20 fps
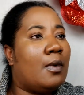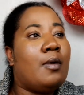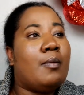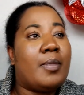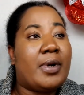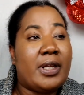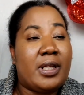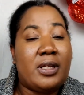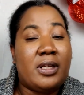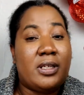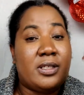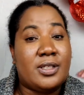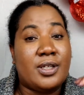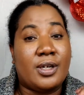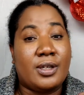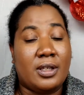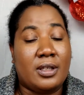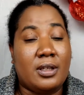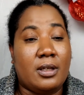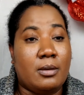But it did
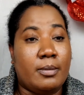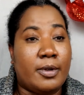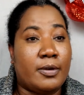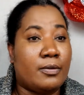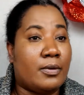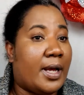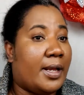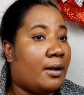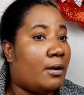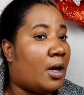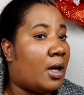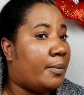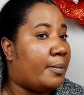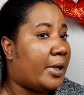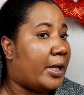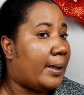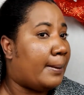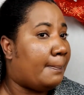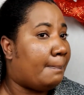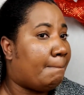turn a little bit red on
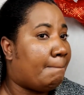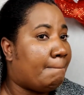me.